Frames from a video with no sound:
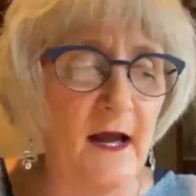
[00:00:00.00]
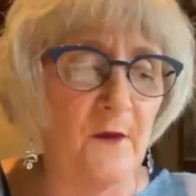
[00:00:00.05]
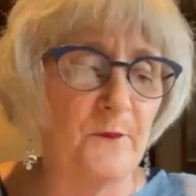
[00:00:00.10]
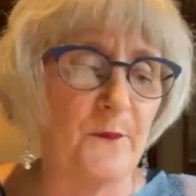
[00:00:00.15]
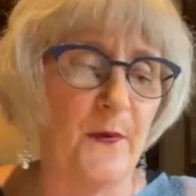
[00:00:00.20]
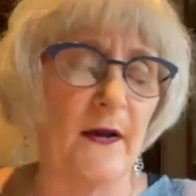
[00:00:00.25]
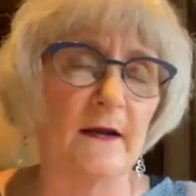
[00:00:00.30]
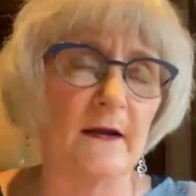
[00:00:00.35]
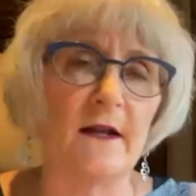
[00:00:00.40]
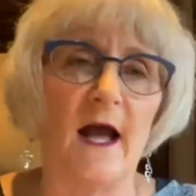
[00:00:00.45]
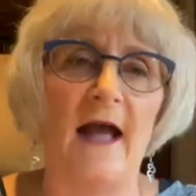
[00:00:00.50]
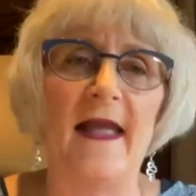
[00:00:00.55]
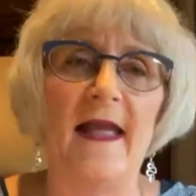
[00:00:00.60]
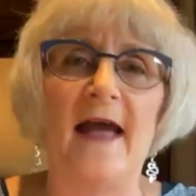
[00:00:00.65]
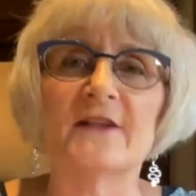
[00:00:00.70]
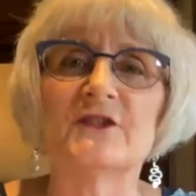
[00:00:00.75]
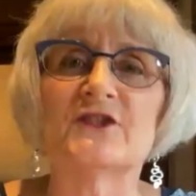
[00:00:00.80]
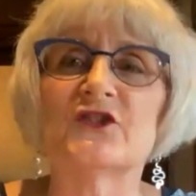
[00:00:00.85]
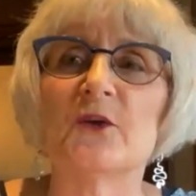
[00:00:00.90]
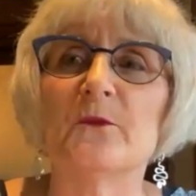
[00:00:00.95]
But I
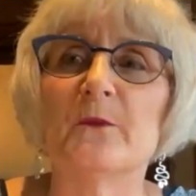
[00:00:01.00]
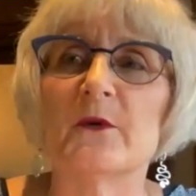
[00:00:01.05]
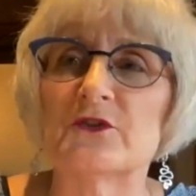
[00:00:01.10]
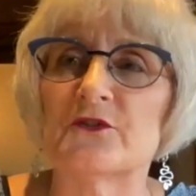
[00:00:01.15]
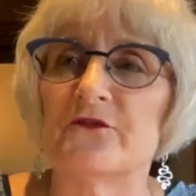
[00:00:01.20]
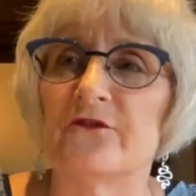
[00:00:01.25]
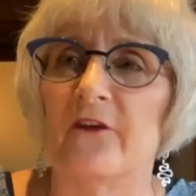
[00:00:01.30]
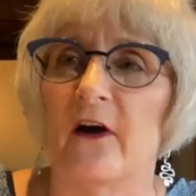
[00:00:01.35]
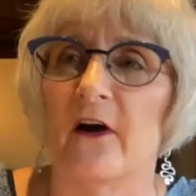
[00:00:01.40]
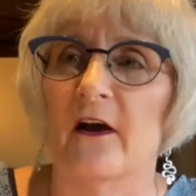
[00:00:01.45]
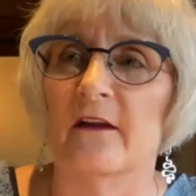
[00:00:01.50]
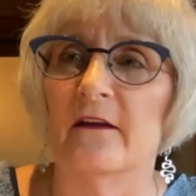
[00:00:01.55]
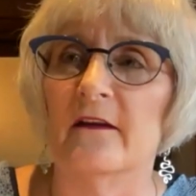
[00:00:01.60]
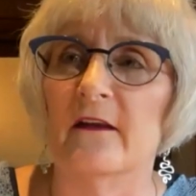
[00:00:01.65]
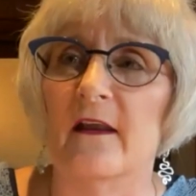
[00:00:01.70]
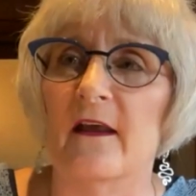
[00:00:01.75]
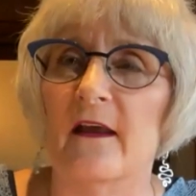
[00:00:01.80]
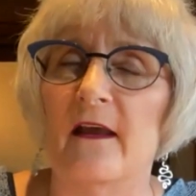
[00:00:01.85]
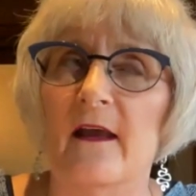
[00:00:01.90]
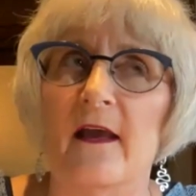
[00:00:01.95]
had so much fun.
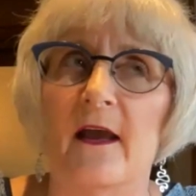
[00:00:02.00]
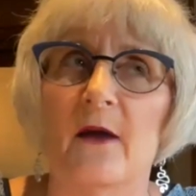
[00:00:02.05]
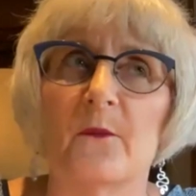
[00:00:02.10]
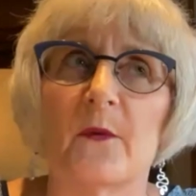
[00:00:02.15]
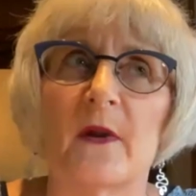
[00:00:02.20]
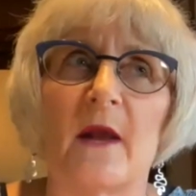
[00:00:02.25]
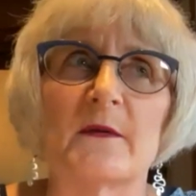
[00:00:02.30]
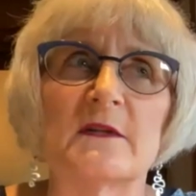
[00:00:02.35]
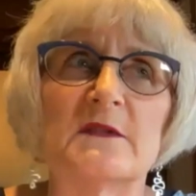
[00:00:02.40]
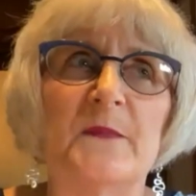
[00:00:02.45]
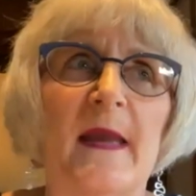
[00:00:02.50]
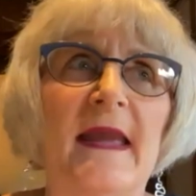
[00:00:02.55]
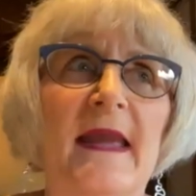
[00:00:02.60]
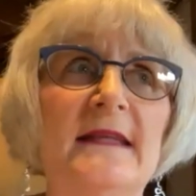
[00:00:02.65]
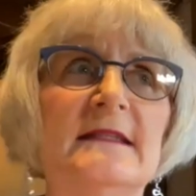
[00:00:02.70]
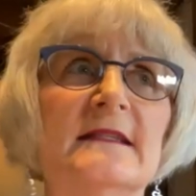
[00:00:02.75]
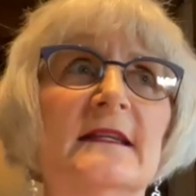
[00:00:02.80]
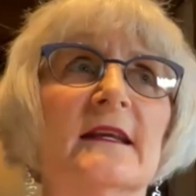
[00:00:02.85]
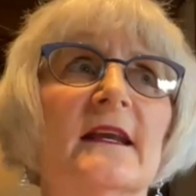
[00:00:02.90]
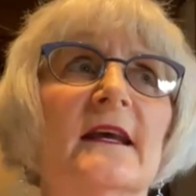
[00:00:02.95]
And when I was
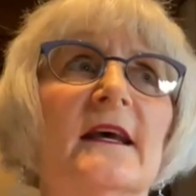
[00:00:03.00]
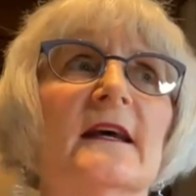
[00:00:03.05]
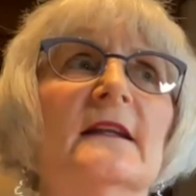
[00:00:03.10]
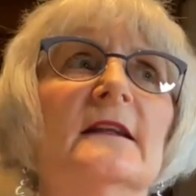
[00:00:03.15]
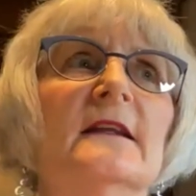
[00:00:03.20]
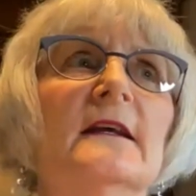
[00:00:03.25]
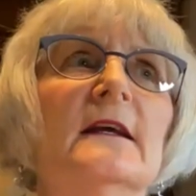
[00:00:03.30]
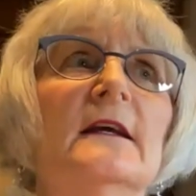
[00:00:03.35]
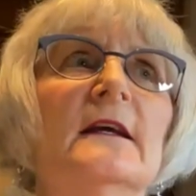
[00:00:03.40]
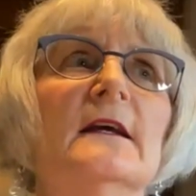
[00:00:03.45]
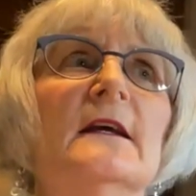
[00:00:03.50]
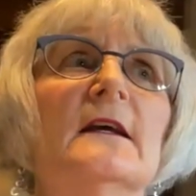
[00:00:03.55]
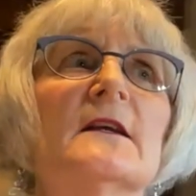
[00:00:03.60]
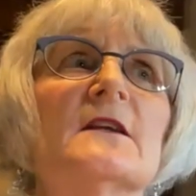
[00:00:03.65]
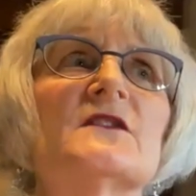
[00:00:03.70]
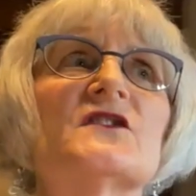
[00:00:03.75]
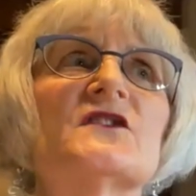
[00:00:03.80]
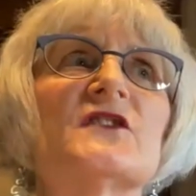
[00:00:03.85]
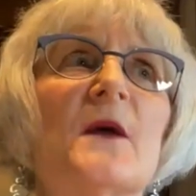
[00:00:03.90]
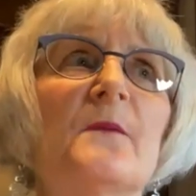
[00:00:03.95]
painting it,
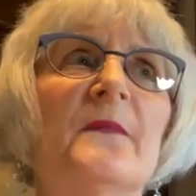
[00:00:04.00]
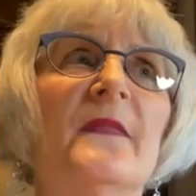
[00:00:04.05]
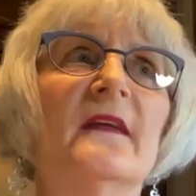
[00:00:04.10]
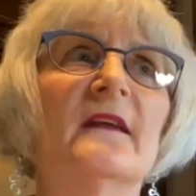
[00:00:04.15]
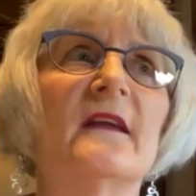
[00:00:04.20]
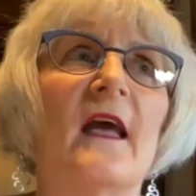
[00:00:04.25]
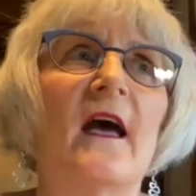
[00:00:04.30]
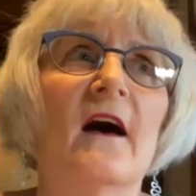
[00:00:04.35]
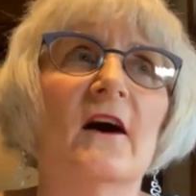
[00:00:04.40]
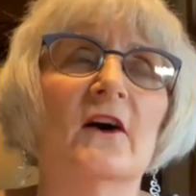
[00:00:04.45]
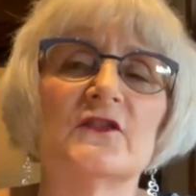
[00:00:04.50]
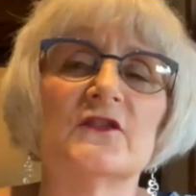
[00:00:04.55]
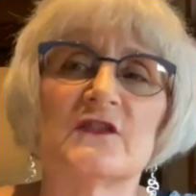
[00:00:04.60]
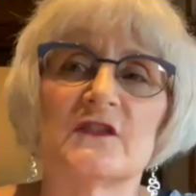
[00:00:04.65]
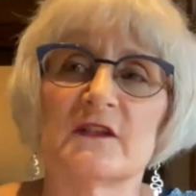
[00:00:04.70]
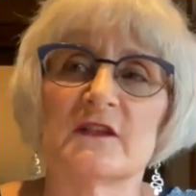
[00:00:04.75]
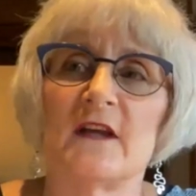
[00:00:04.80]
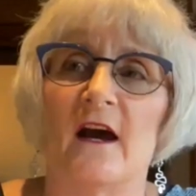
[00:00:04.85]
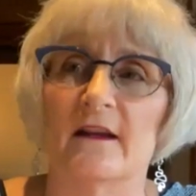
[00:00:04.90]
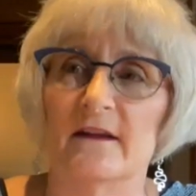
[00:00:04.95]
something else
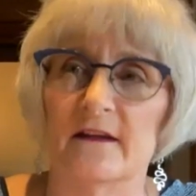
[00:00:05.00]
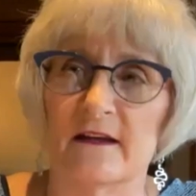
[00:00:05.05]
got